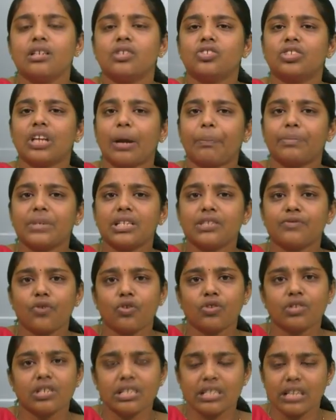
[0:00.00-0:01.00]
Japanese
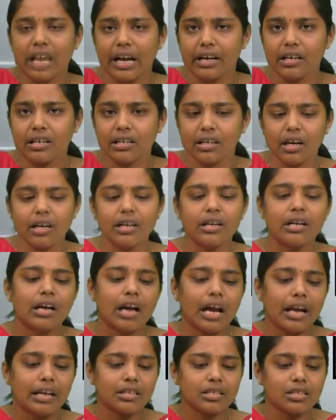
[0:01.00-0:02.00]
forces surrendered
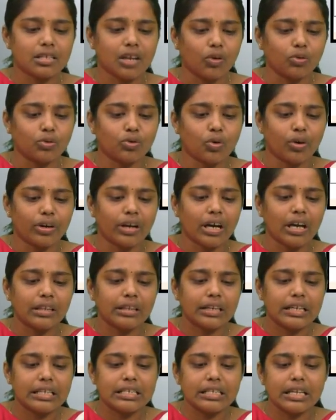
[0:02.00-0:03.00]
in the South Korea,
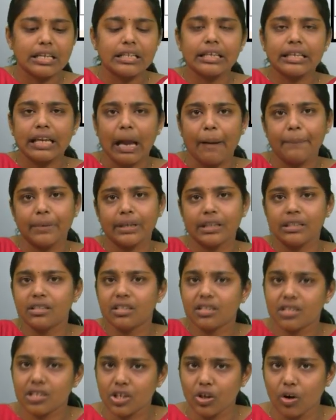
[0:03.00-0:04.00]
that is in the capital
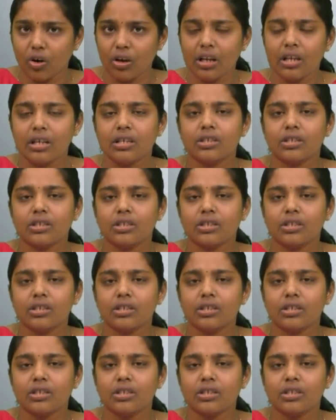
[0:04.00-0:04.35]
Seoul.